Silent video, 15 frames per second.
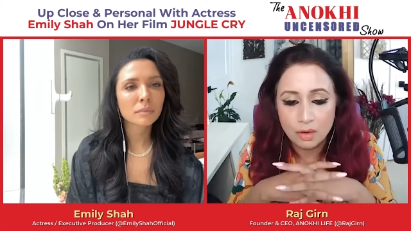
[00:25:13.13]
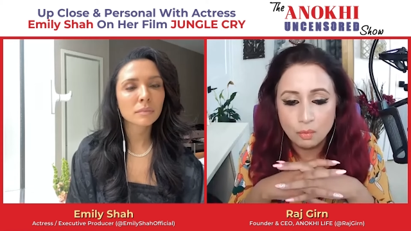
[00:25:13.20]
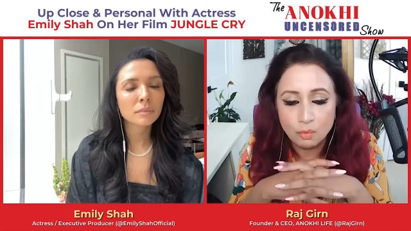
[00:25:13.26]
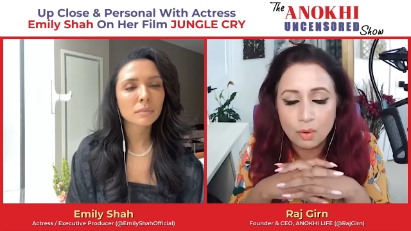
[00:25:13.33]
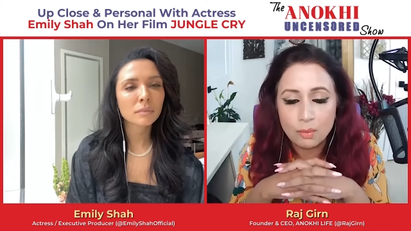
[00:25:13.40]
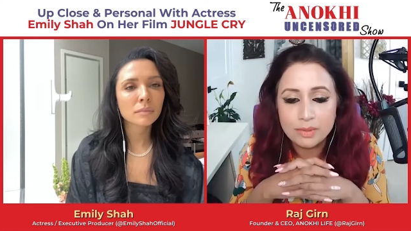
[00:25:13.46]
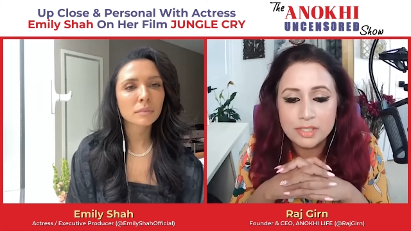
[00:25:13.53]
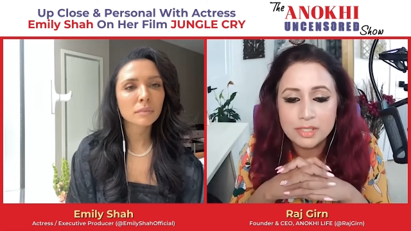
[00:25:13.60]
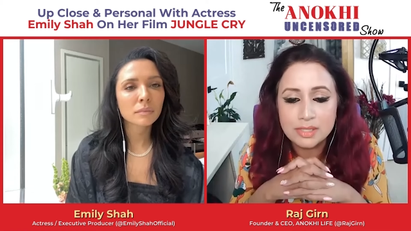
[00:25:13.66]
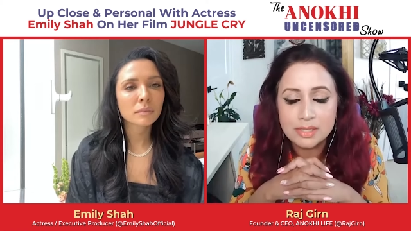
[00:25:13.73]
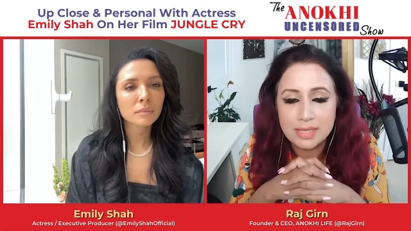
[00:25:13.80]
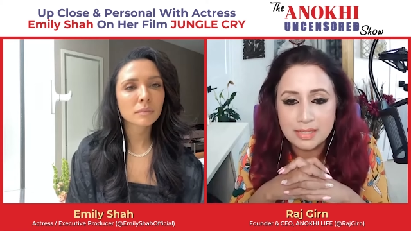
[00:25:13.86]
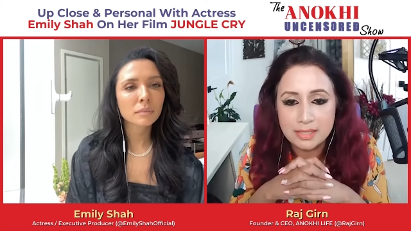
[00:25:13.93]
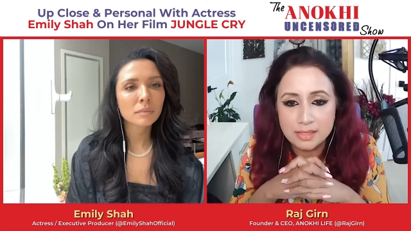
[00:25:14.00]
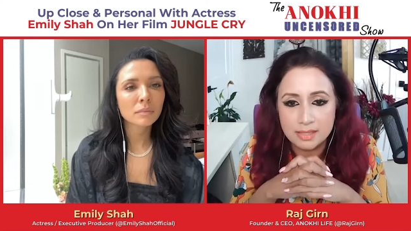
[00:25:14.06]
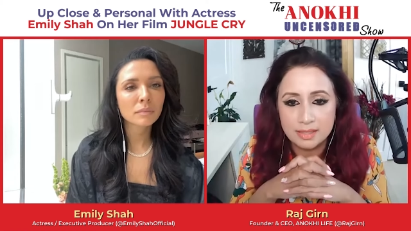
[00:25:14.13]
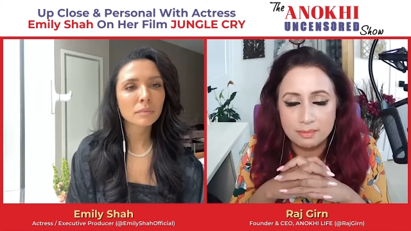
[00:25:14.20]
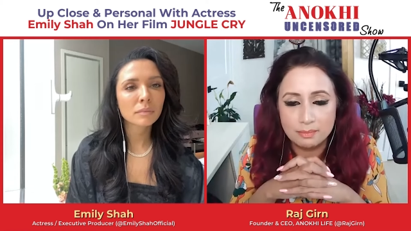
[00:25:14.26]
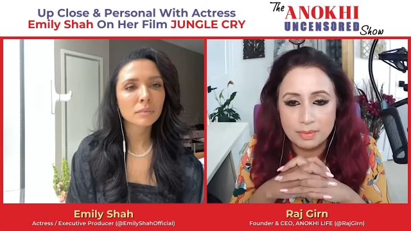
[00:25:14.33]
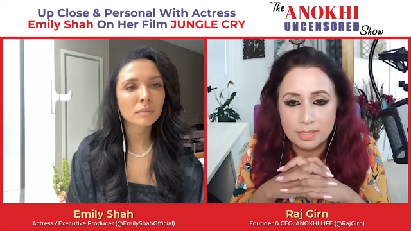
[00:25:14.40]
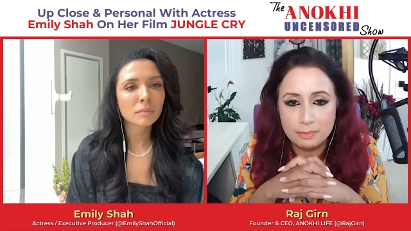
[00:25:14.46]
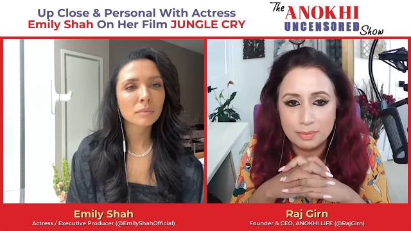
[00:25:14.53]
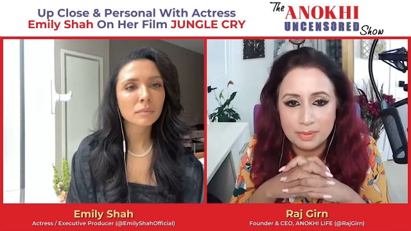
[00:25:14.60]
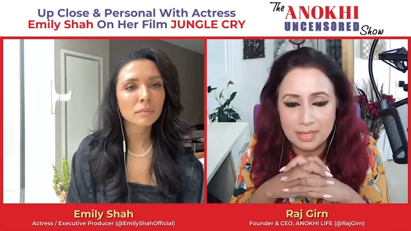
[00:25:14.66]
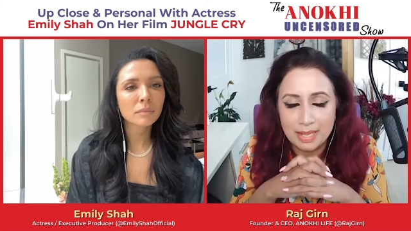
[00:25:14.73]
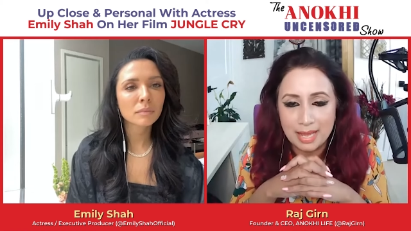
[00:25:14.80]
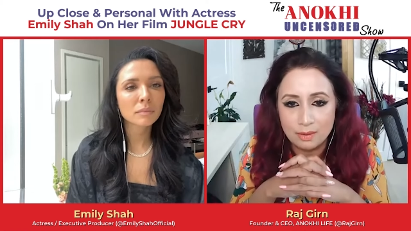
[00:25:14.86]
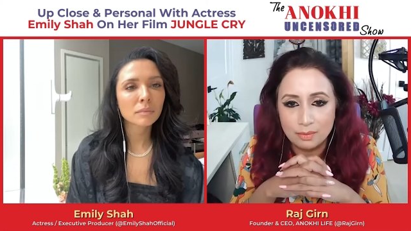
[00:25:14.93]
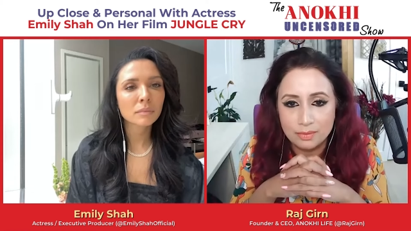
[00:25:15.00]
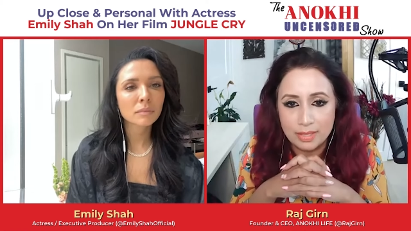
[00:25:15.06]
Speaker 1: What would you say to people
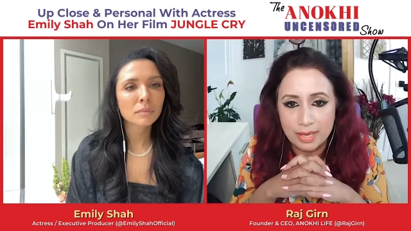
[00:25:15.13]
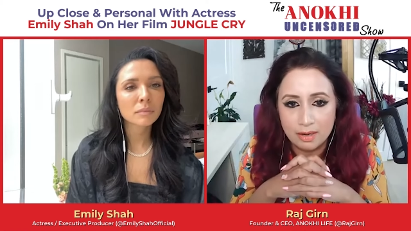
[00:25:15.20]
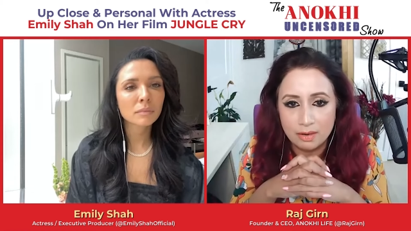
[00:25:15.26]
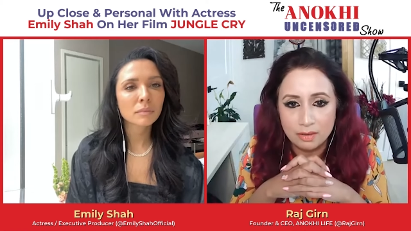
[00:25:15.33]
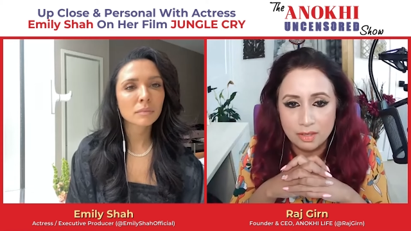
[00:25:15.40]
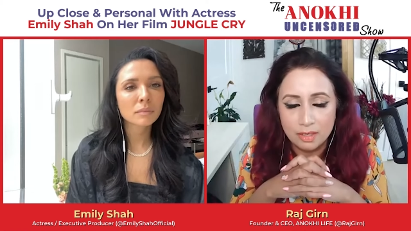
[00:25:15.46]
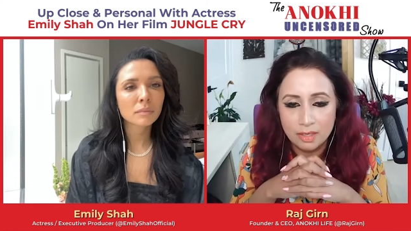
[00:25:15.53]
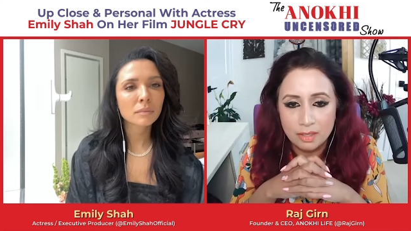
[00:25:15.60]
out there,